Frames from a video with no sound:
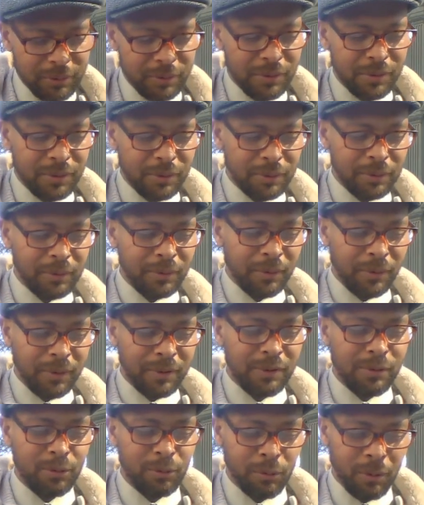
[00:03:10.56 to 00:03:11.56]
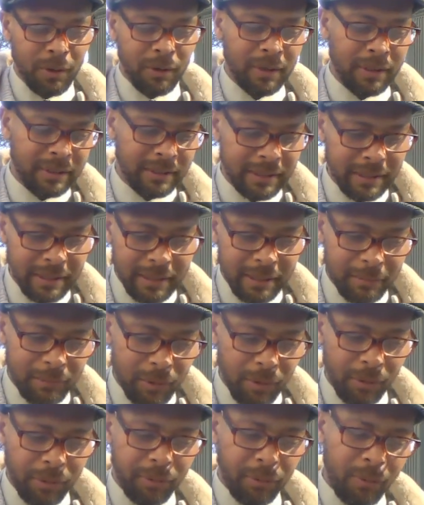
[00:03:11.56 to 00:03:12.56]
do this work
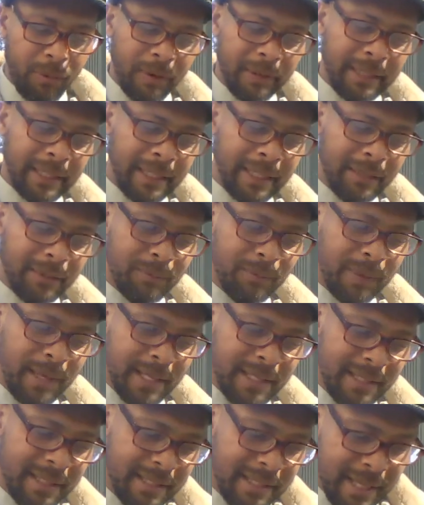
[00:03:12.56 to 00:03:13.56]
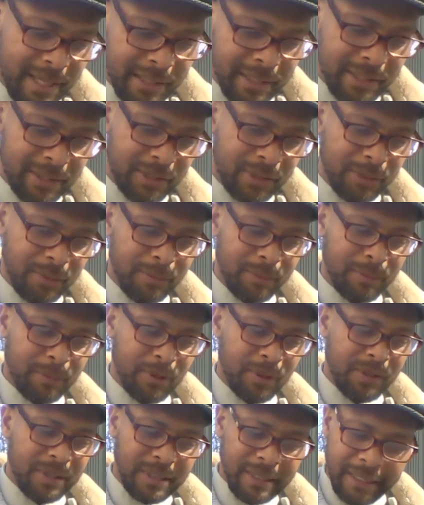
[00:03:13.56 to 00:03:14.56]
more thoroughly when I sit down and do
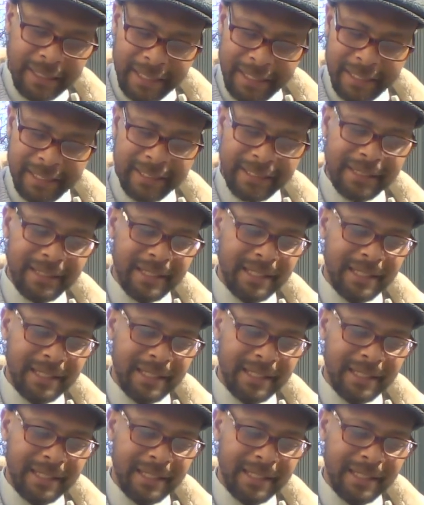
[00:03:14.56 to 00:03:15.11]
more studying.